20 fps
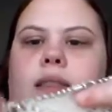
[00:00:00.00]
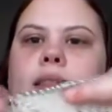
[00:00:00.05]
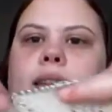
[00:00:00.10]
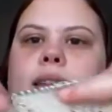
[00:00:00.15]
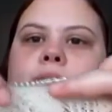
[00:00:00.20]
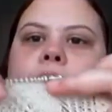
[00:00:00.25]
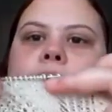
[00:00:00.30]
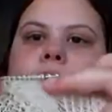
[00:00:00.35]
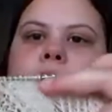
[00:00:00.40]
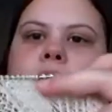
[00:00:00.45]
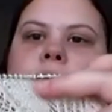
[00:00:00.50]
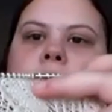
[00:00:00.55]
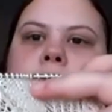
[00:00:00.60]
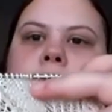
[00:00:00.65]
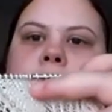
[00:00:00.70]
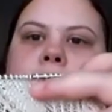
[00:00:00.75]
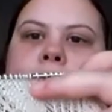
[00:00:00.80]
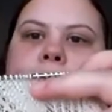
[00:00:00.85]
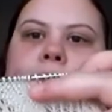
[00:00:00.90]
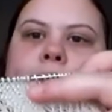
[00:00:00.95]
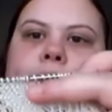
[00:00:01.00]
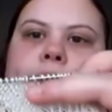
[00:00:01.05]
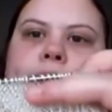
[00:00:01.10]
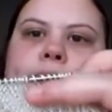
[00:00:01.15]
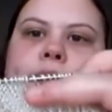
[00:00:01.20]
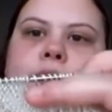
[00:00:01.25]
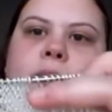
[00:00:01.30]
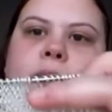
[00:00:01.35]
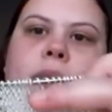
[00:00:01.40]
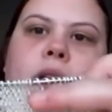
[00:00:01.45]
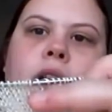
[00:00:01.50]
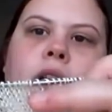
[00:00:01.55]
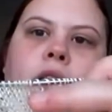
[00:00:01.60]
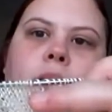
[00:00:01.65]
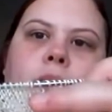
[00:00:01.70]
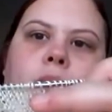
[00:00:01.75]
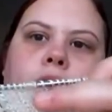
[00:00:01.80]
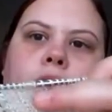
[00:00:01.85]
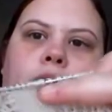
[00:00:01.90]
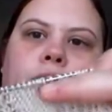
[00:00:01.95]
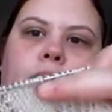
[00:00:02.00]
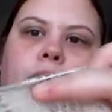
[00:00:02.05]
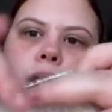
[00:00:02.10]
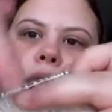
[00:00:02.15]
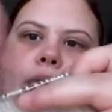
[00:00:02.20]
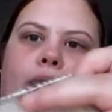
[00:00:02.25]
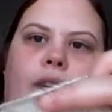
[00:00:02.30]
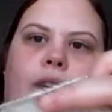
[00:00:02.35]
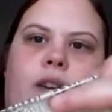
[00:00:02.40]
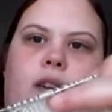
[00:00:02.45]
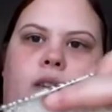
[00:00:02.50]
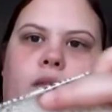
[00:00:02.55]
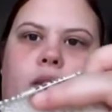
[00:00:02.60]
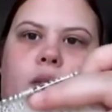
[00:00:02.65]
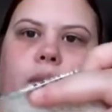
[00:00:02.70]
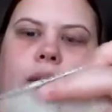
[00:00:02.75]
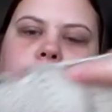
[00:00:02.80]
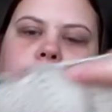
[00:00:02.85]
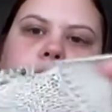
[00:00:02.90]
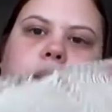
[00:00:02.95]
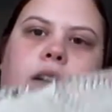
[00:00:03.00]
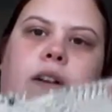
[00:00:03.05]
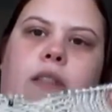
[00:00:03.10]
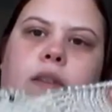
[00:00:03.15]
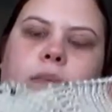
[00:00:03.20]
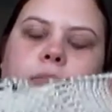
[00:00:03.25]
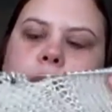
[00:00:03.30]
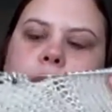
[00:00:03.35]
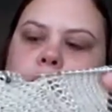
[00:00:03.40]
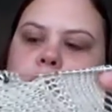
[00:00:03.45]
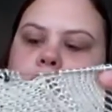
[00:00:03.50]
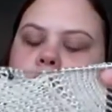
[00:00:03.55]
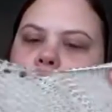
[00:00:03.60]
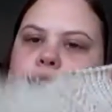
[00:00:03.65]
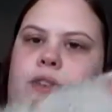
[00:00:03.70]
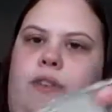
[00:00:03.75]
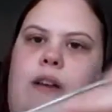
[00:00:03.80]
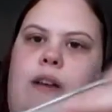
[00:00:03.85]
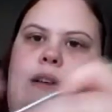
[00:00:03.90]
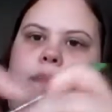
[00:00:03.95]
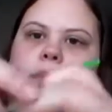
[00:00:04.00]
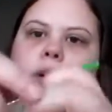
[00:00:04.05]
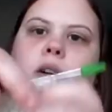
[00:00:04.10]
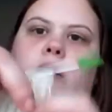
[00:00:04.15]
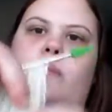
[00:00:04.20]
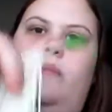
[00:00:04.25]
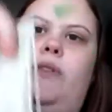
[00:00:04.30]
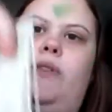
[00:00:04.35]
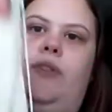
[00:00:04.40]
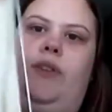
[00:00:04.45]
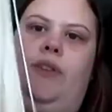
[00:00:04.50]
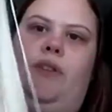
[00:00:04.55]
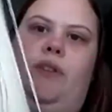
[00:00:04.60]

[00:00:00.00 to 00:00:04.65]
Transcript: This little black stitch marker marks 1/3 of the way along the border, so I'm almost